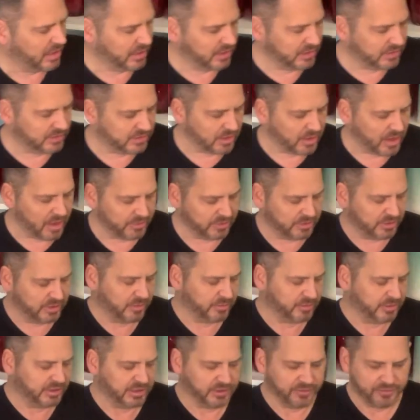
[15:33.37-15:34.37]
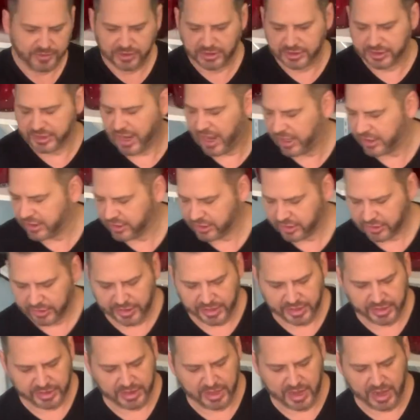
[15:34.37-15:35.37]
some different texture
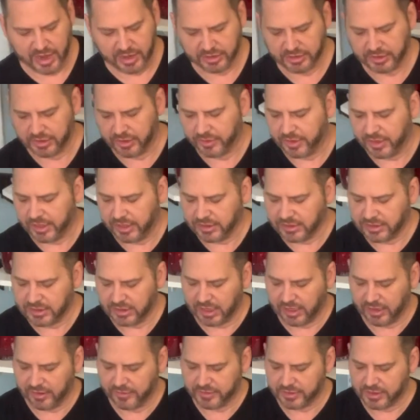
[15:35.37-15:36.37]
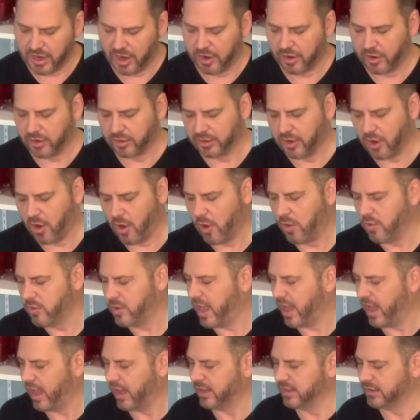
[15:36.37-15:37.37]
in there. So these leaves are
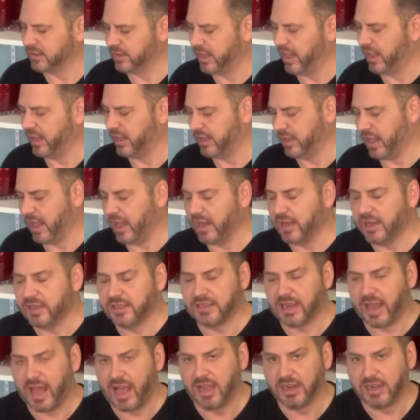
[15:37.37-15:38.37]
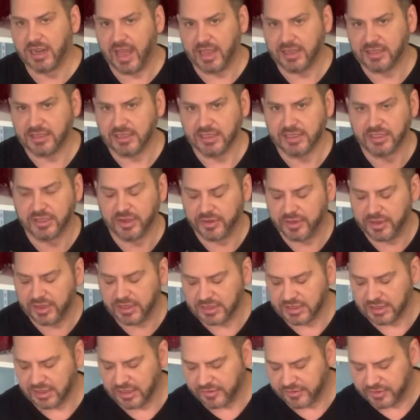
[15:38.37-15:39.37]
okay to take. It is long-lasting, so
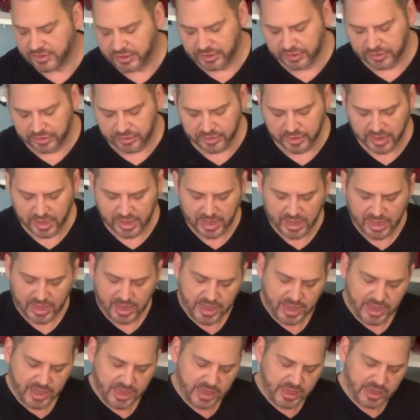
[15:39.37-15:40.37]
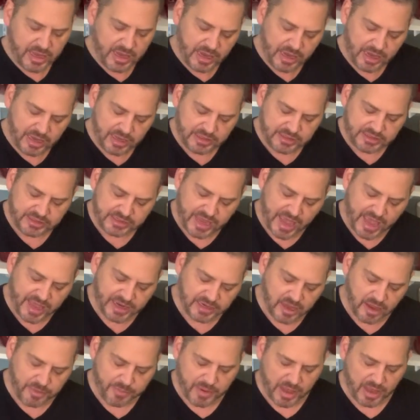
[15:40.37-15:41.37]
these leaves do stand
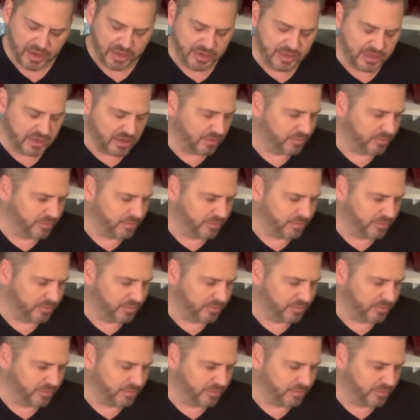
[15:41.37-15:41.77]
up a little